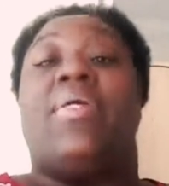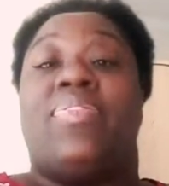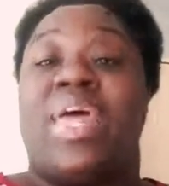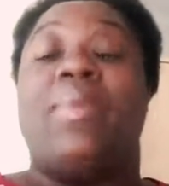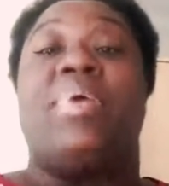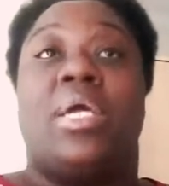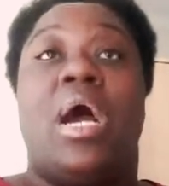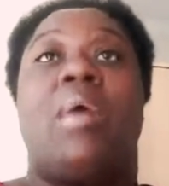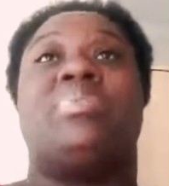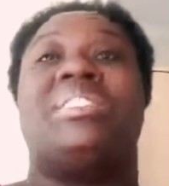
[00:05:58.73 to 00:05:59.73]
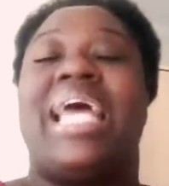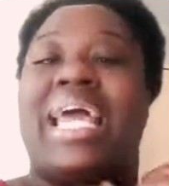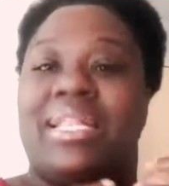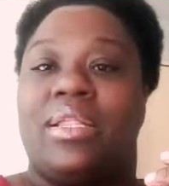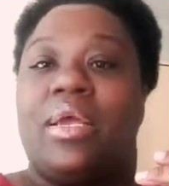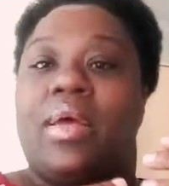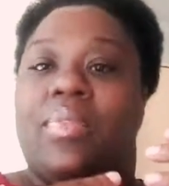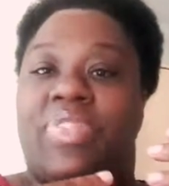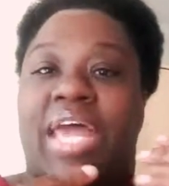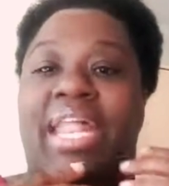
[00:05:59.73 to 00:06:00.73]
They becomes that,
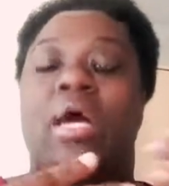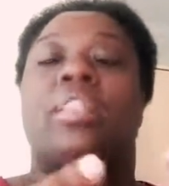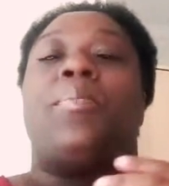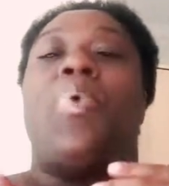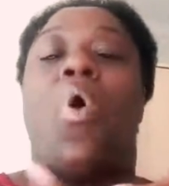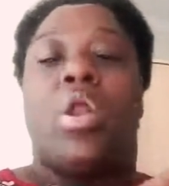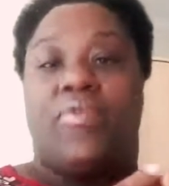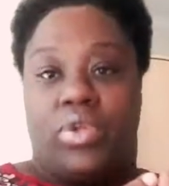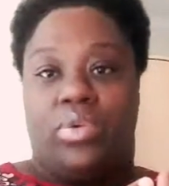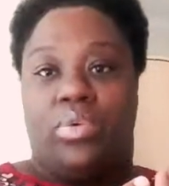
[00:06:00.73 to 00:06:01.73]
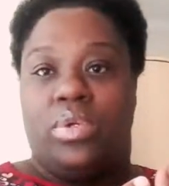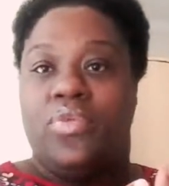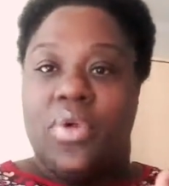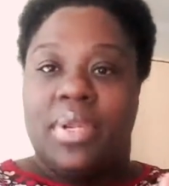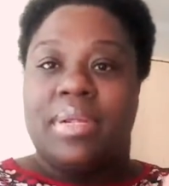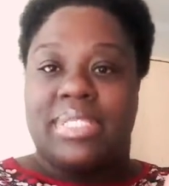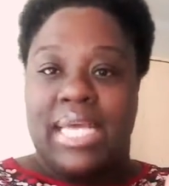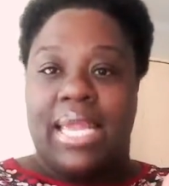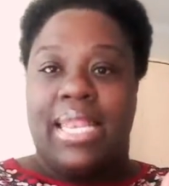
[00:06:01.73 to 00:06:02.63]
that other part of you. You feel what I'm saying?